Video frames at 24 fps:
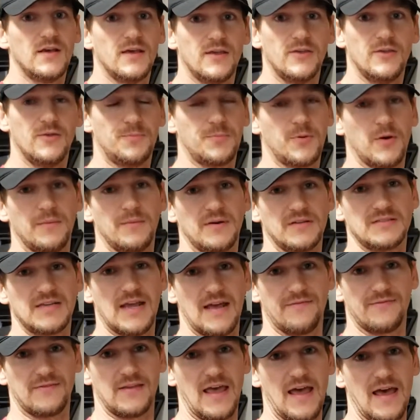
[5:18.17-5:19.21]
you pretty much
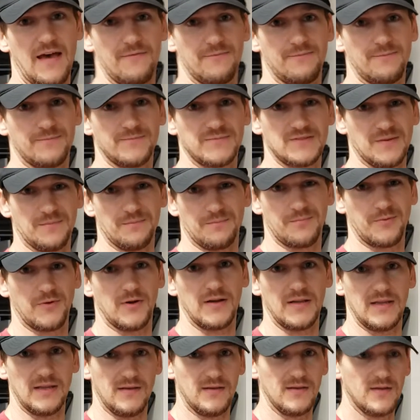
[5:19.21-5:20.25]
have to have some
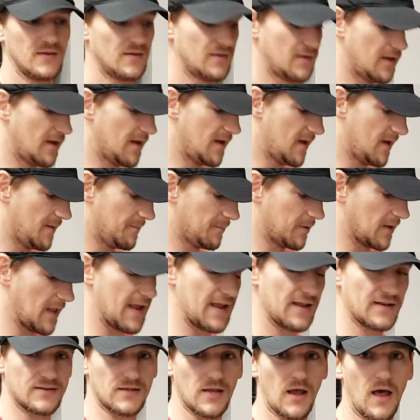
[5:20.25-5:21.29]
pretty
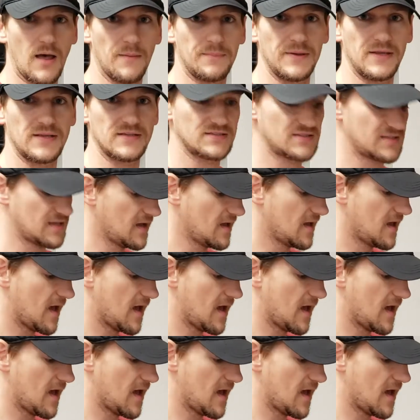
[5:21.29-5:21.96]
bland toppings.